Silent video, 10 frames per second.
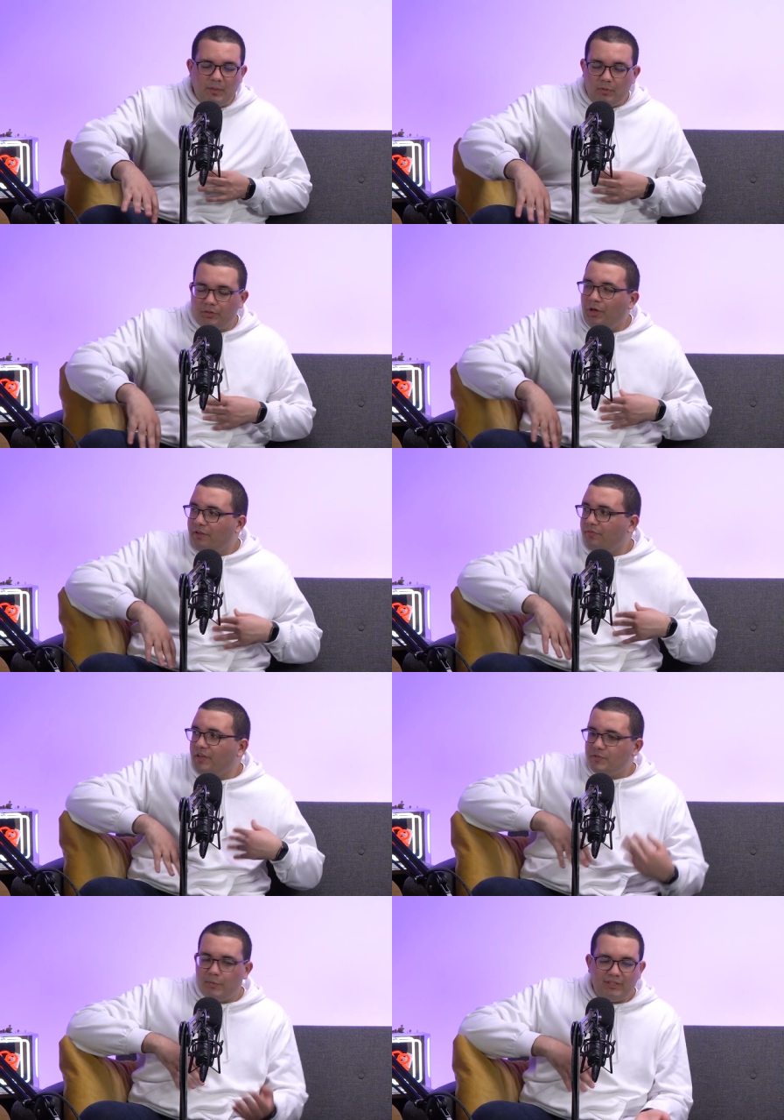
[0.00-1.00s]
keep people who had
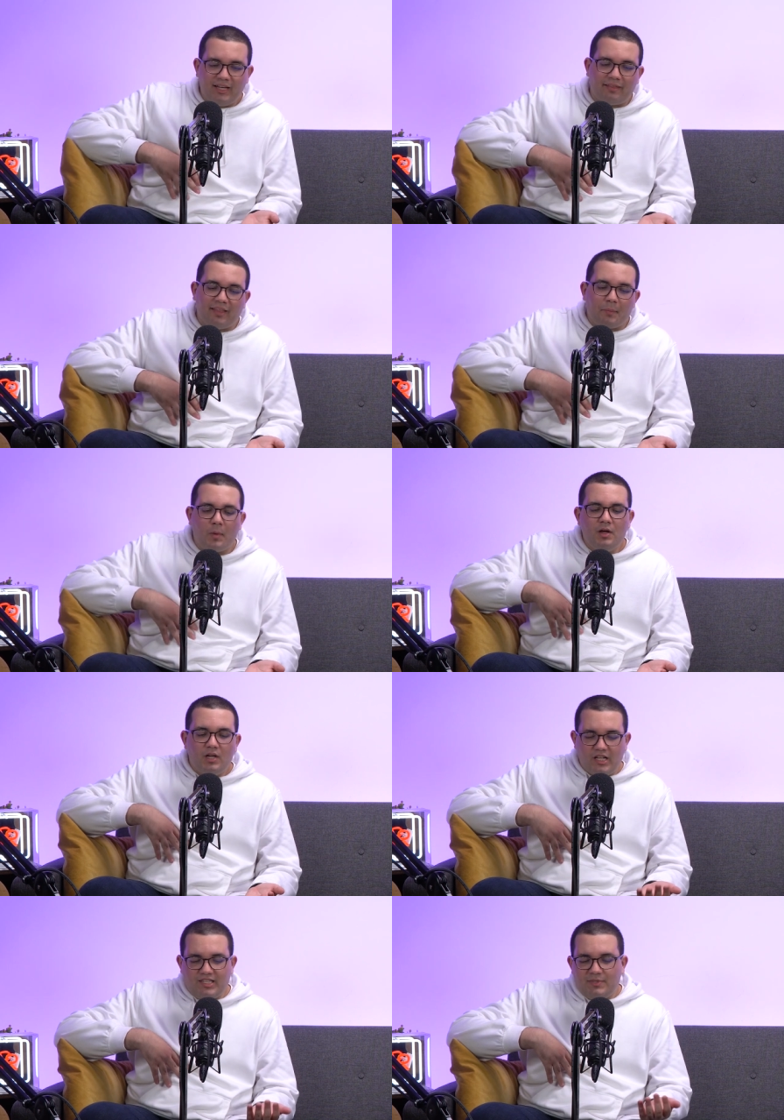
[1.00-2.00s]
fingers pointed at them.
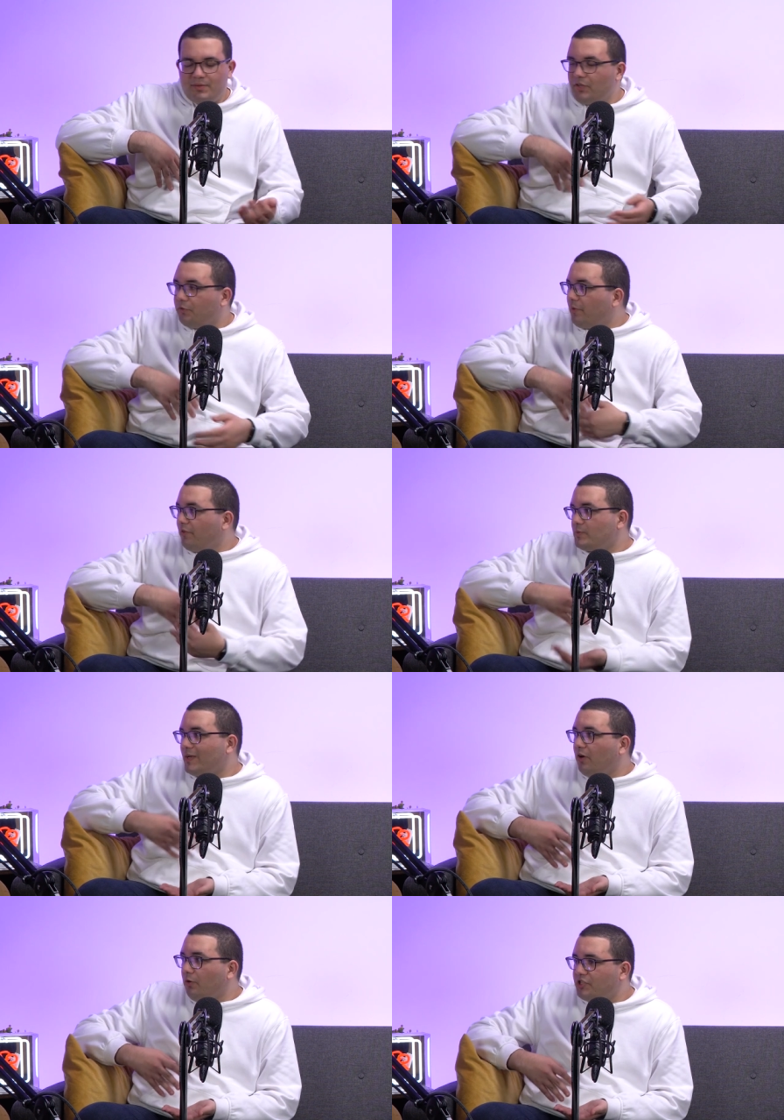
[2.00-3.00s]
Well, and sometimes have the reverse
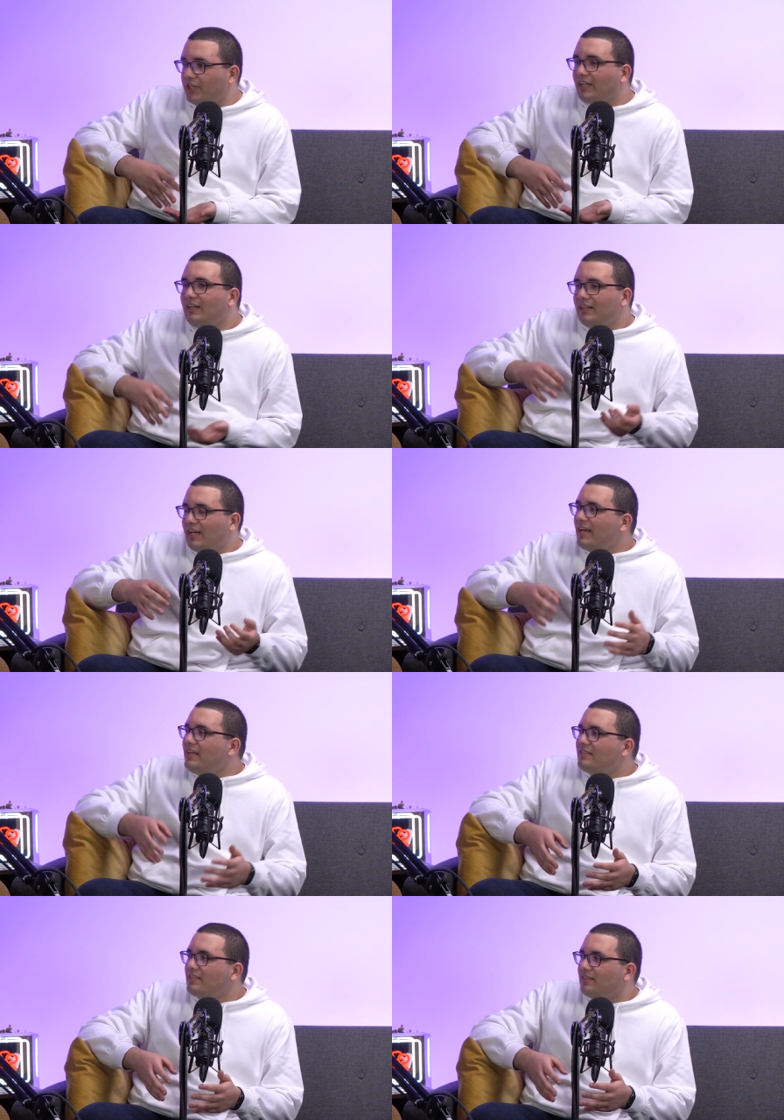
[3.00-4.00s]
psychology
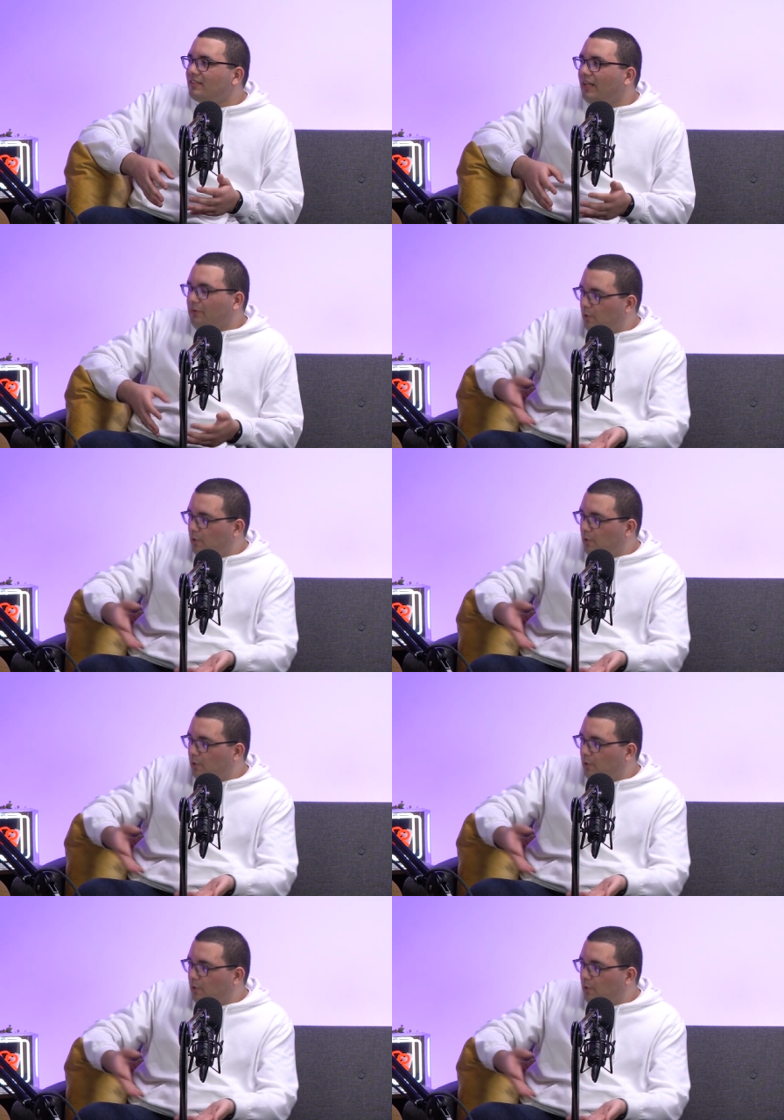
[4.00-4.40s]
is like,